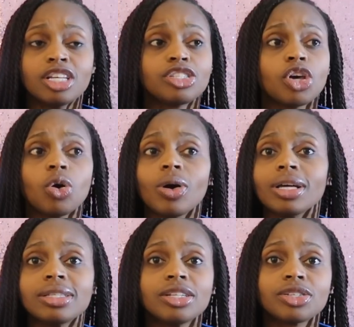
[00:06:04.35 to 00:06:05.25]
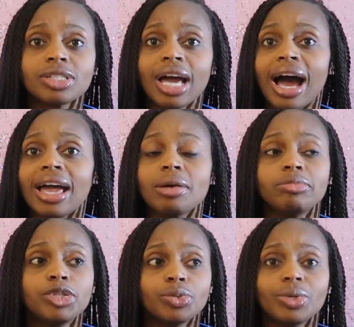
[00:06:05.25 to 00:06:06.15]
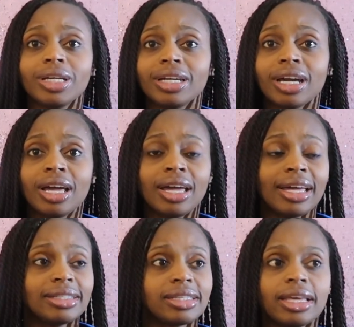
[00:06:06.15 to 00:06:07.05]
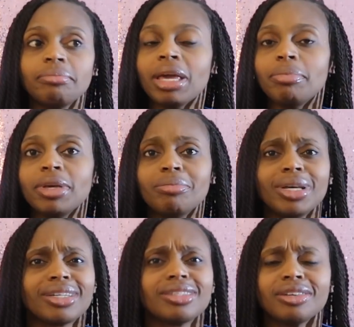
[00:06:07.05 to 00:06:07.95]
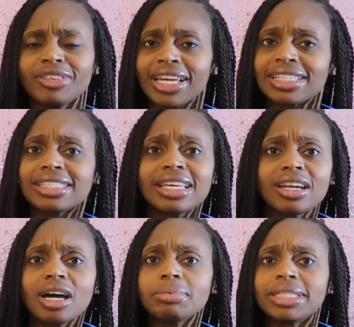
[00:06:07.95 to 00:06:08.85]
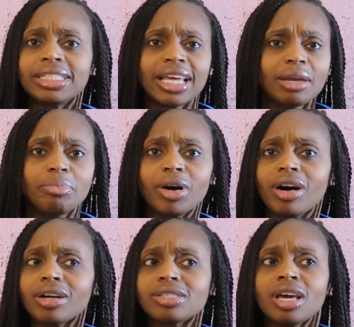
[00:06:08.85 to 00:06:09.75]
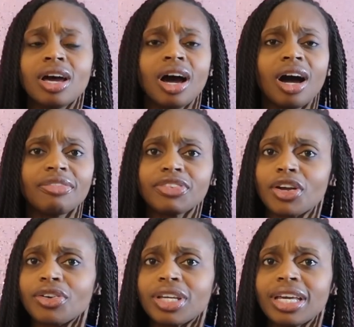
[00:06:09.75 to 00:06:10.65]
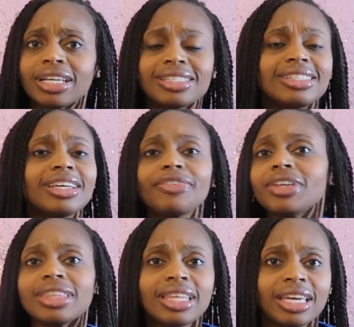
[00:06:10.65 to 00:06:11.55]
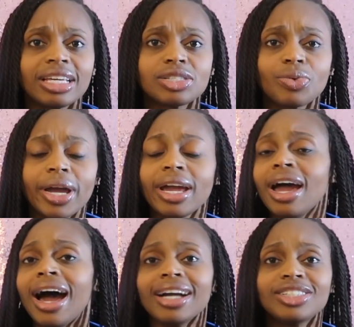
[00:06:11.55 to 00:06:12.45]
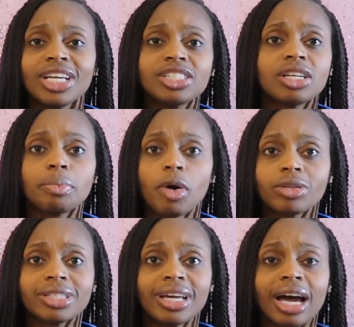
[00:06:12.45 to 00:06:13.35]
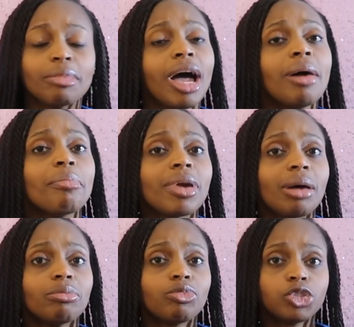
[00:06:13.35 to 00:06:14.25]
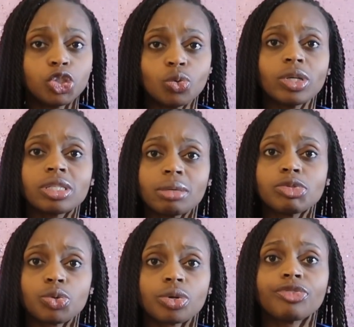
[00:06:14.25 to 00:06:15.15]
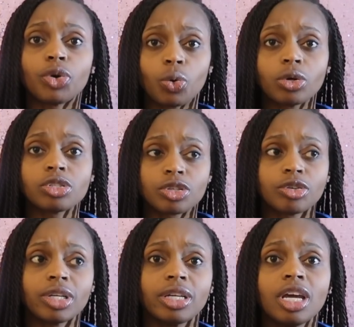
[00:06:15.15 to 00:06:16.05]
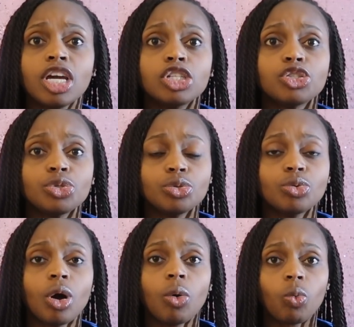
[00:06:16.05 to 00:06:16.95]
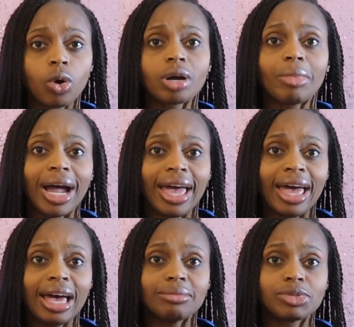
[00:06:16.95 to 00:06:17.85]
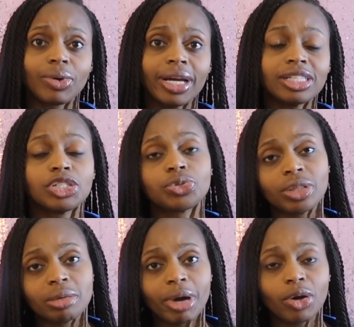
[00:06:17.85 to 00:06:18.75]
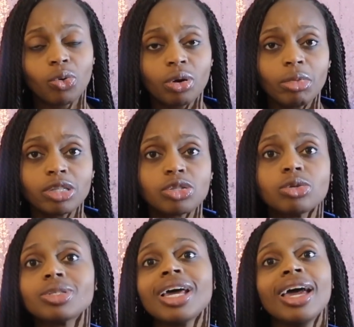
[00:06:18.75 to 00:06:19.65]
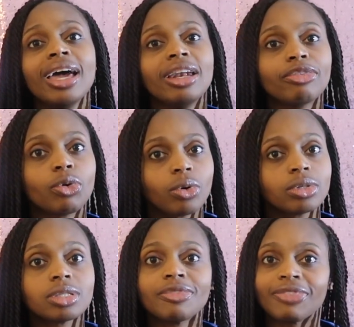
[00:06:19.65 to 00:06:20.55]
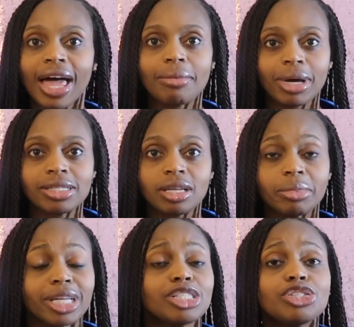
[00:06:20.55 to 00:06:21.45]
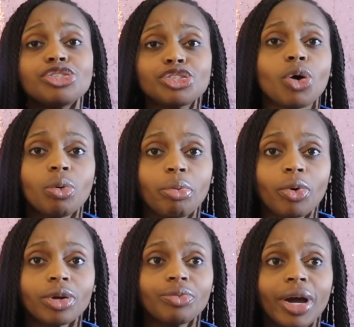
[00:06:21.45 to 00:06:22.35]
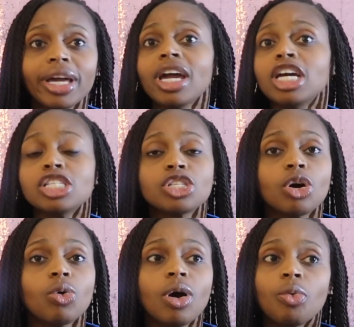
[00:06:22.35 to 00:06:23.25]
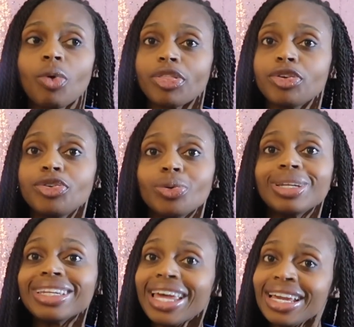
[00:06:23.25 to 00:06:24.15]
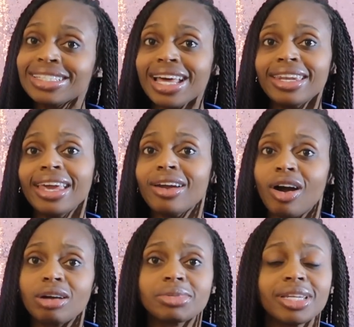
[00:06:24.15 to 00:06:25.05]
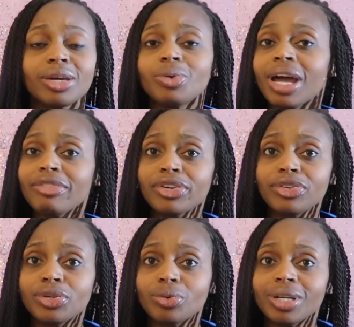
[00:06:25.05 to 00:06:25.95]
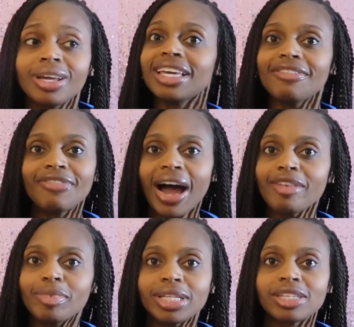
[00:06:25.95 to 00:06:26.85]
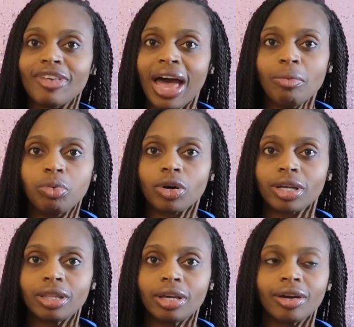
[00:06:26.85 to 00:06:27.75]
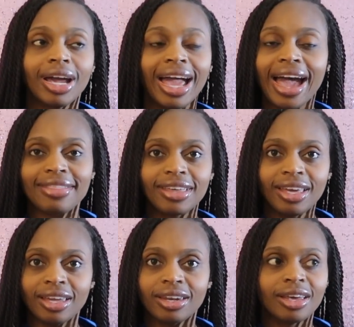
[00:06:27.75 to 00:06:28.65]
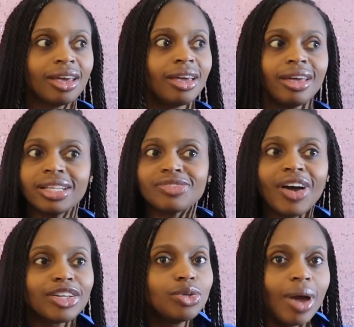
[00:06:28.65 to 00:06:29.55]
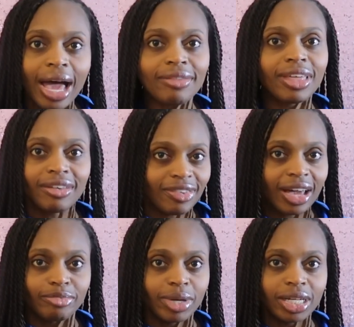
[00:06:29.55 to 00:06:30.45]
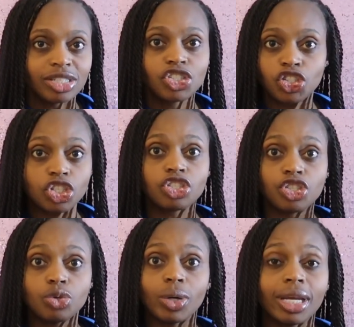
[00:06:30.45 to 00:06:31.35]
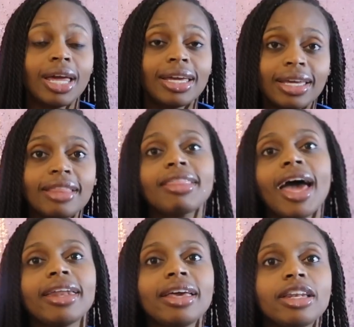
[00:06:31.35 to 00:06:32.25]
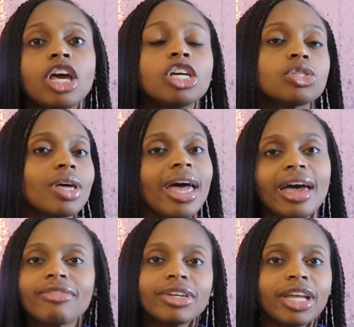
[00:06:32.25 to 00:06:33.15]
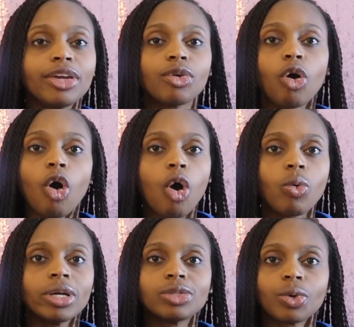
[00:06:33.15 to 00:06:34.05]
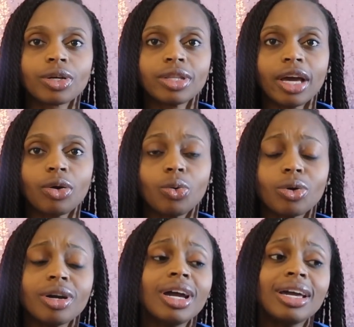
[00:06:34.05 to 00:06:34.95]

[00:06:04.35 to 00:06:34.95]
So essentially I am doing, it may be a mix of like sit-ups, dead bugs, flutter kicks, different things, right? I change it up all the time, but I'm doing some sort of core circuit to work my abs, right? To strengthen my core muscles and of course flatten my stomach. It's so important, right? So whether you're doing legs that day, arms that day, whatever you're doing, get 5 minutes of ab work in there at the end. It's fine. You have that 5 minutes. Just do it. Get that in so that every day you're always working that core.